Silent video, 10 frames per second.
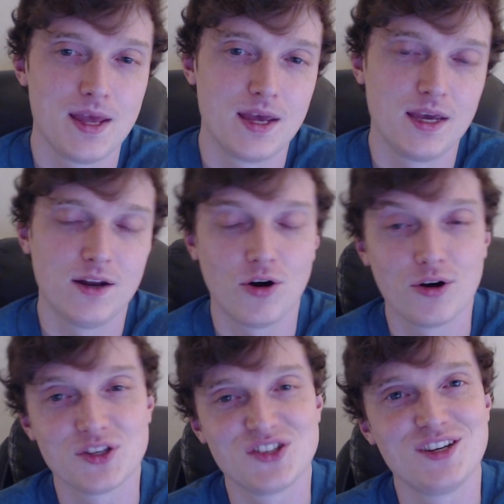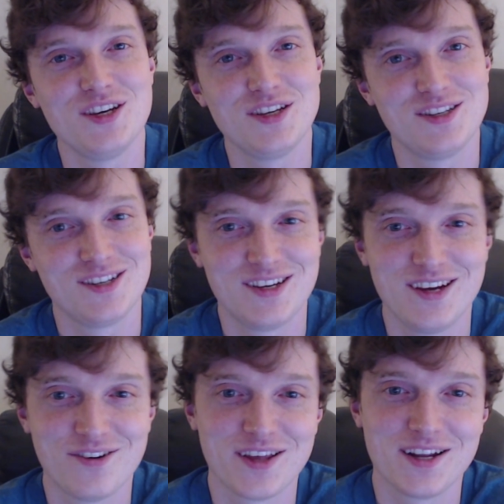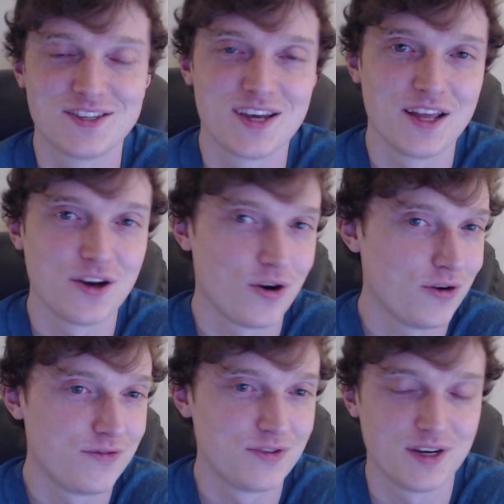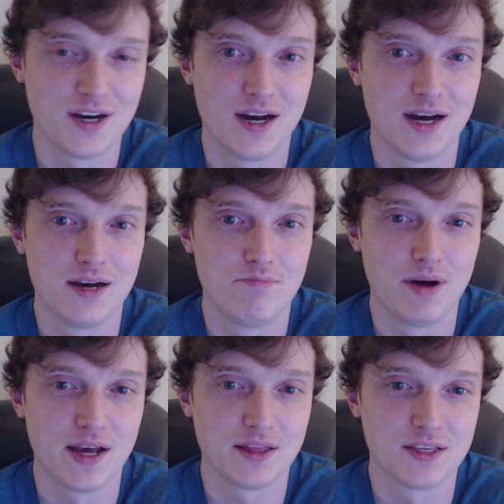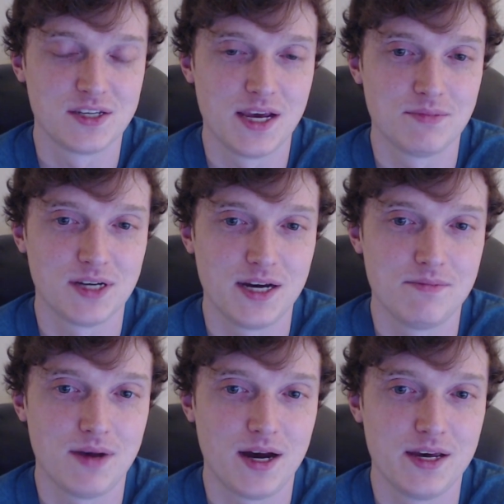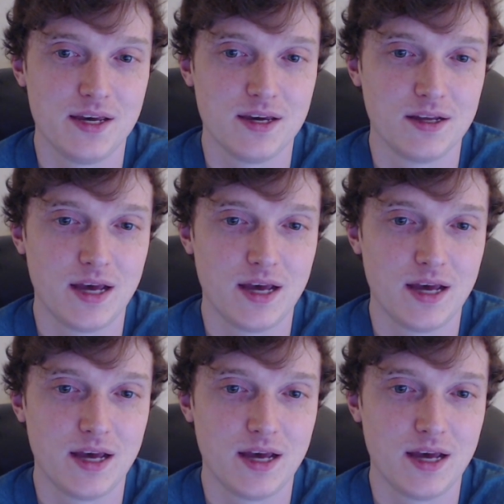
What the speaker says: it hurts to hear that it's getting nerfed, but at the same time, I,